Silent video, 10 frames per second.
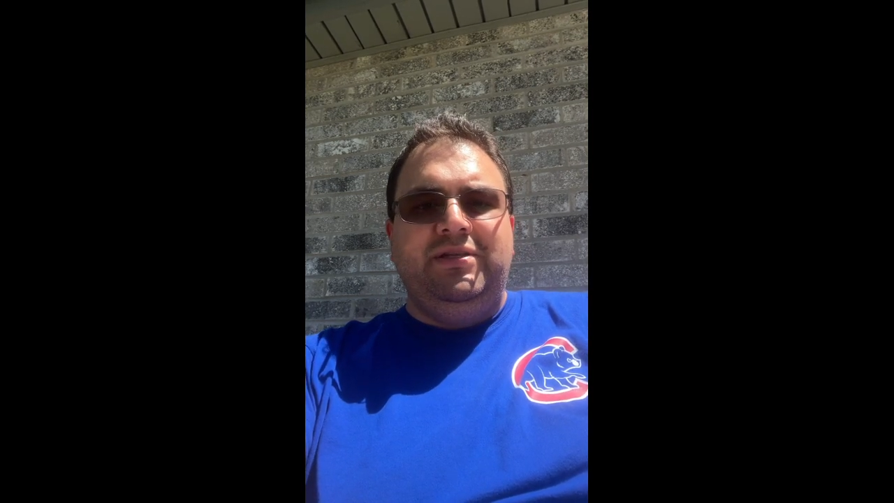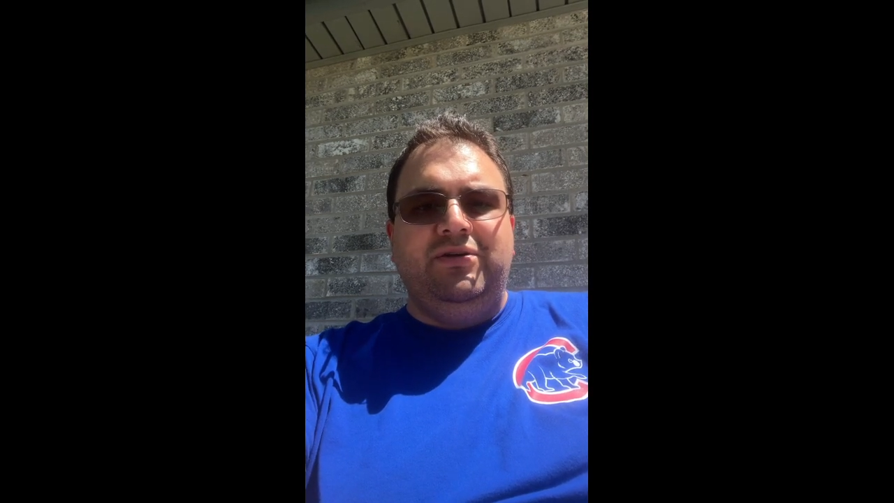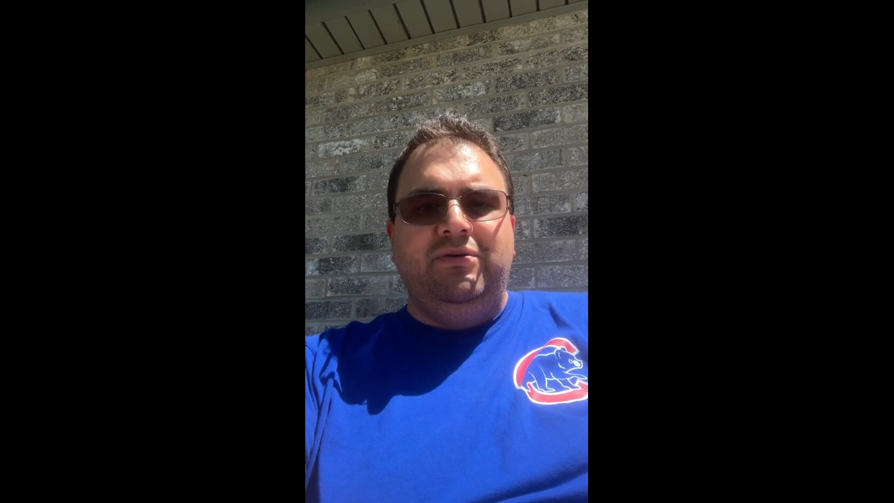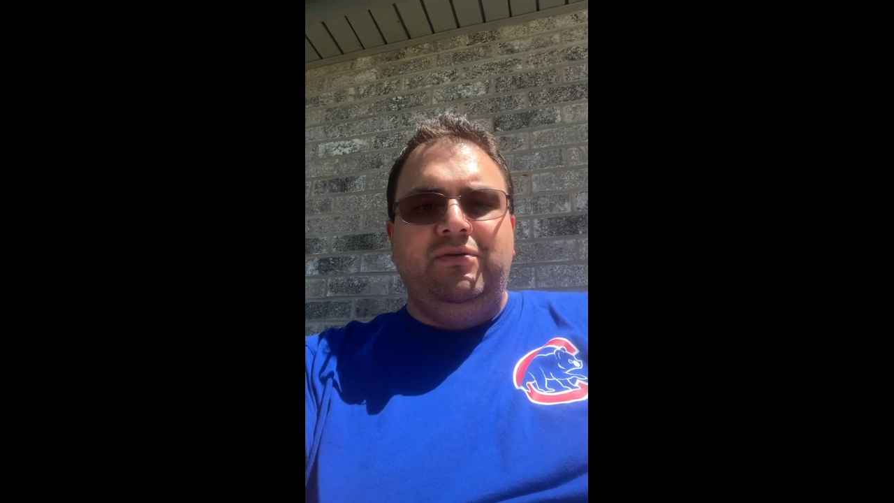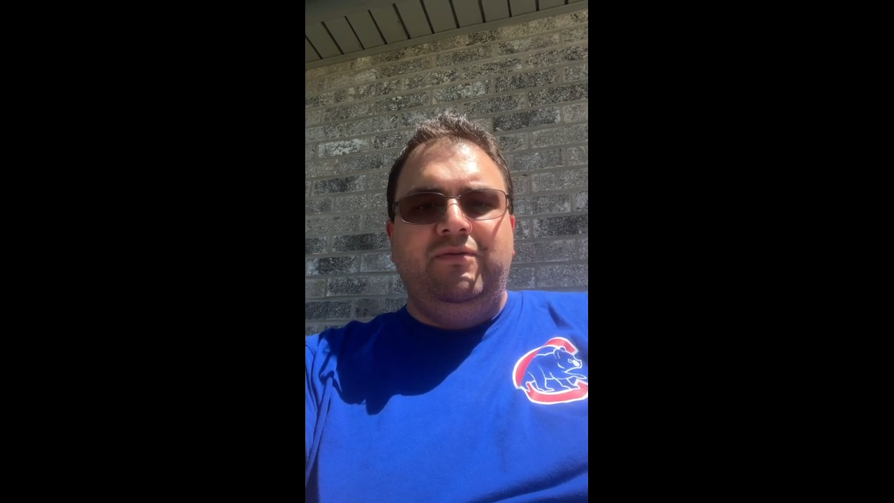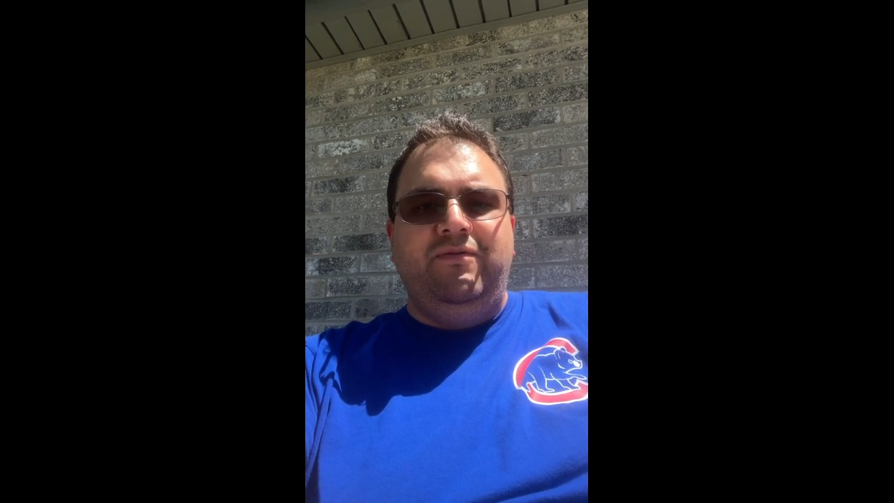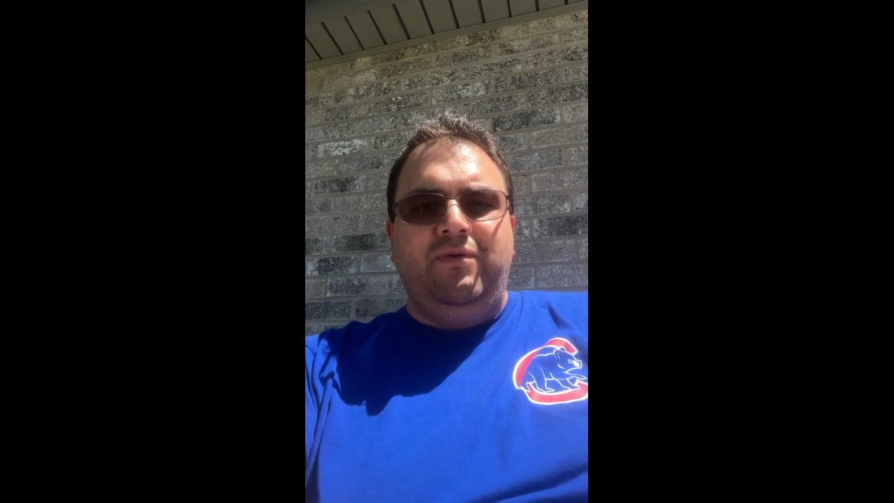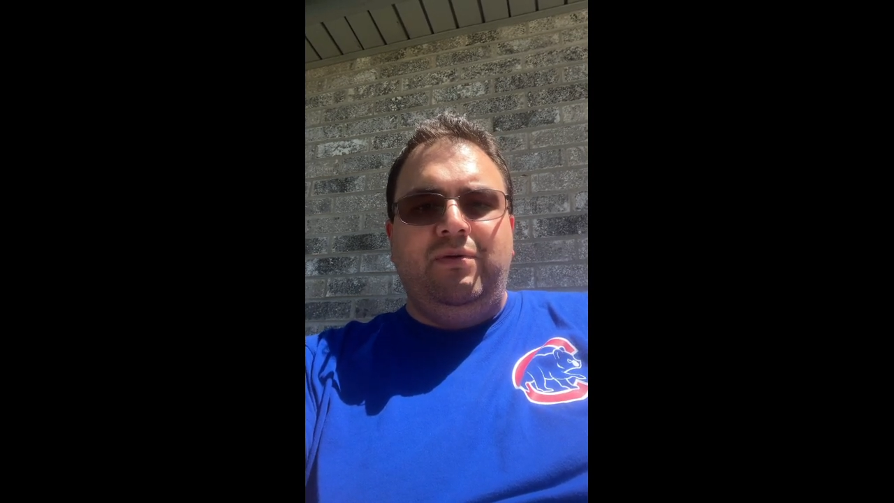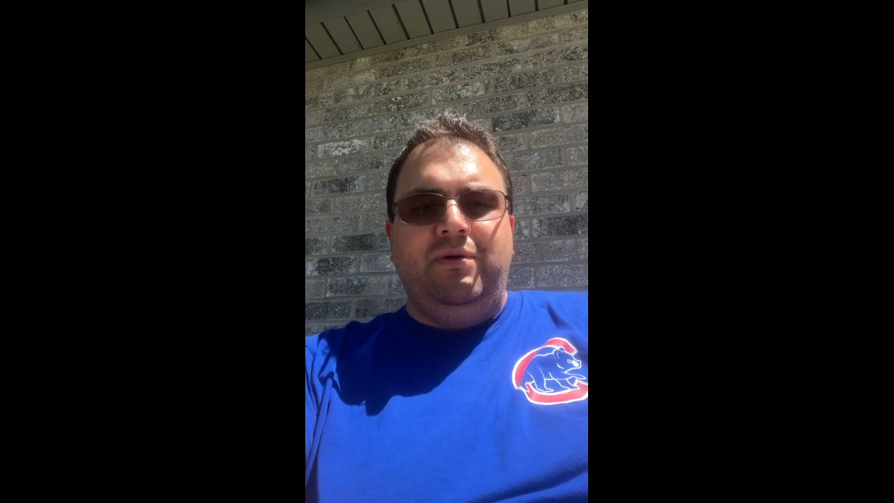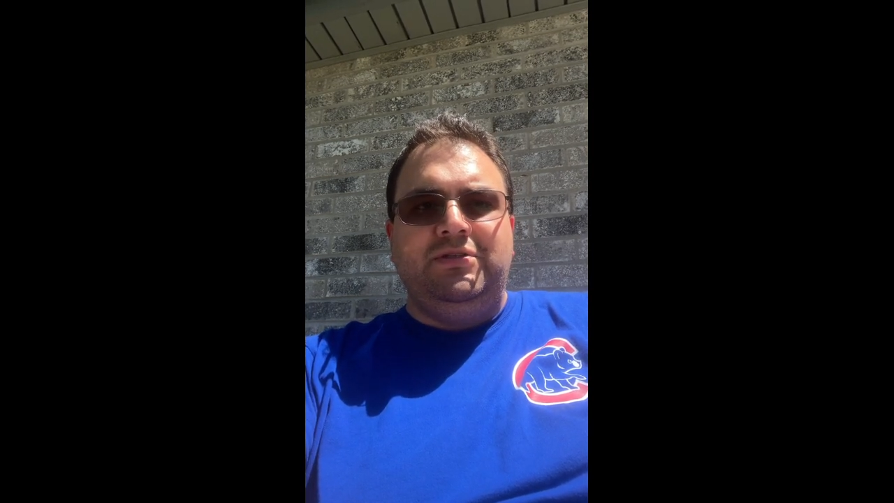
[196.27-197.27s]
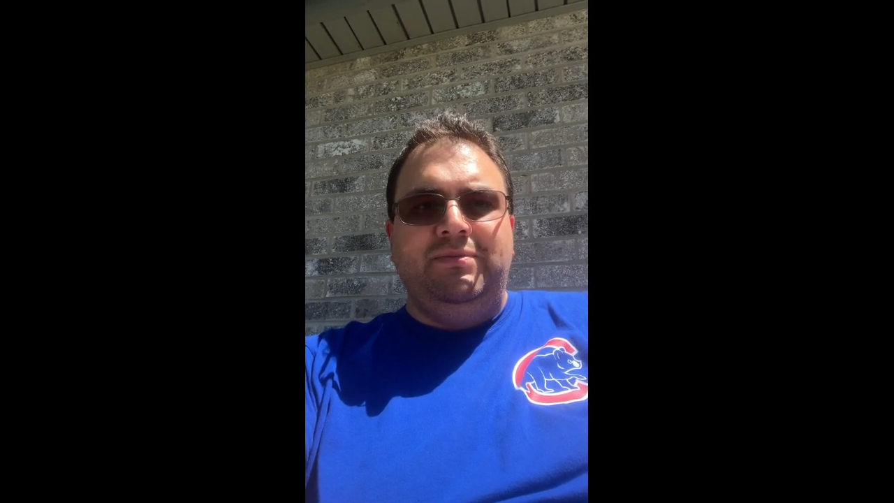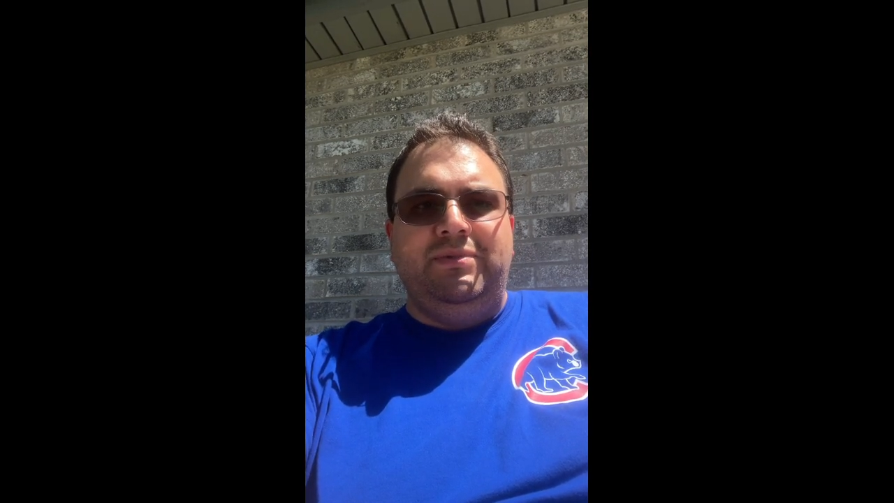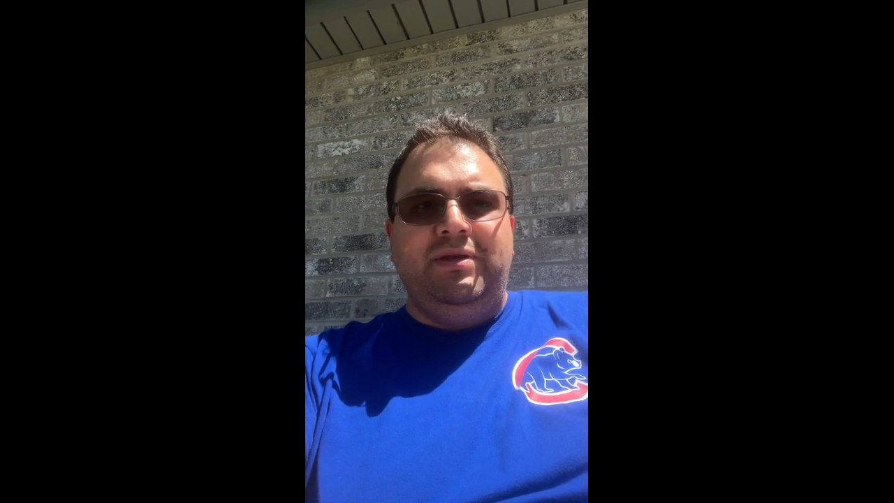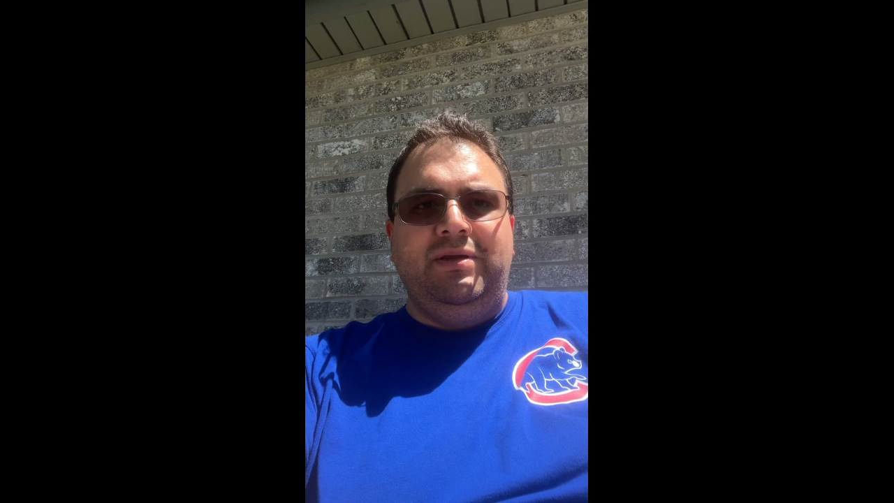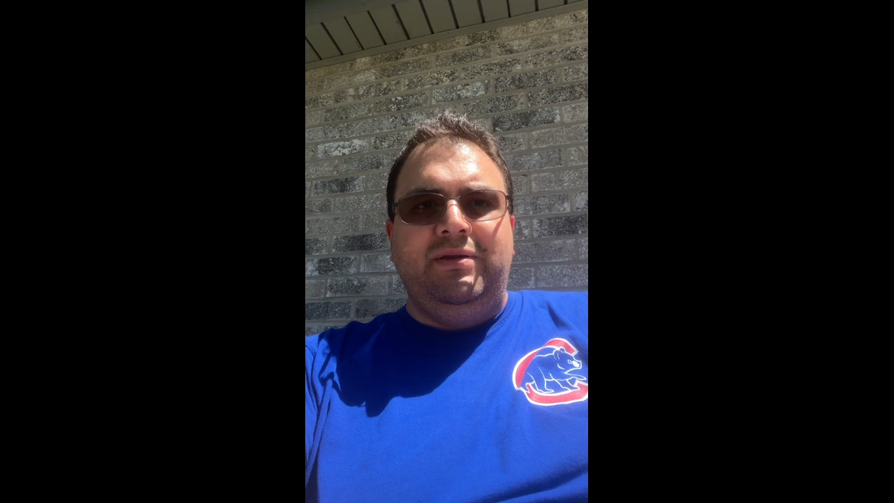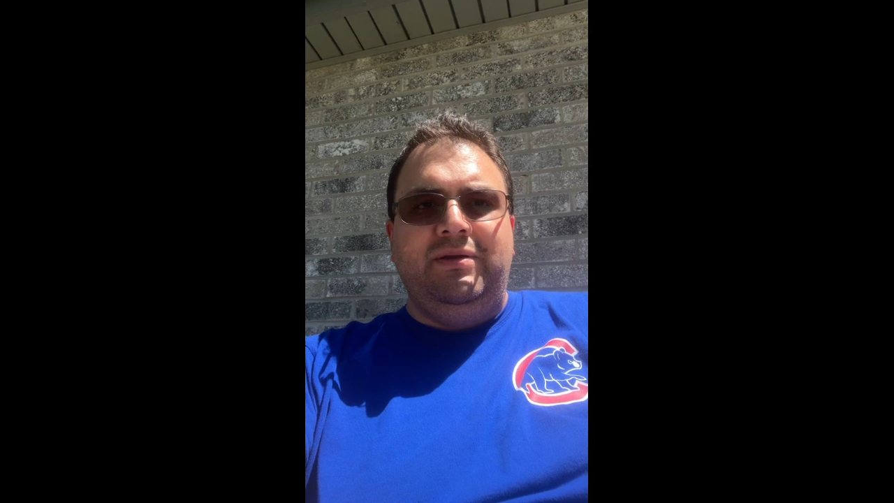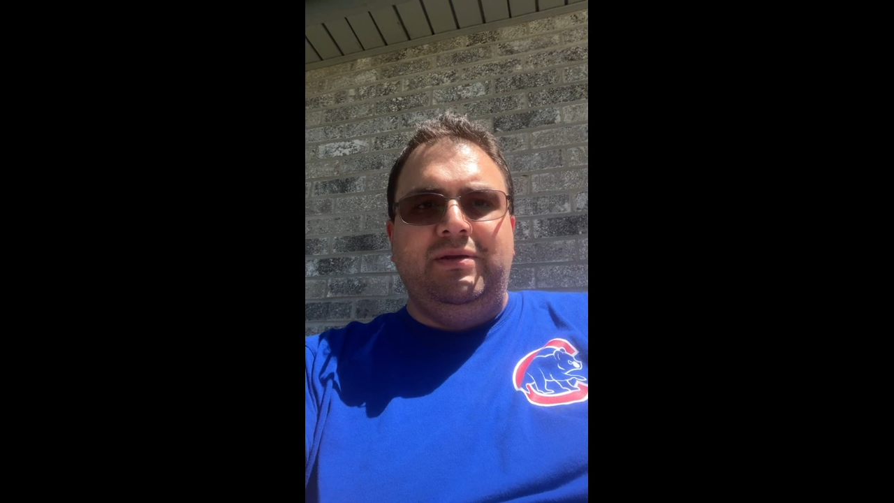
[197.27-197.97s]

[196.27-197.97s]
go for something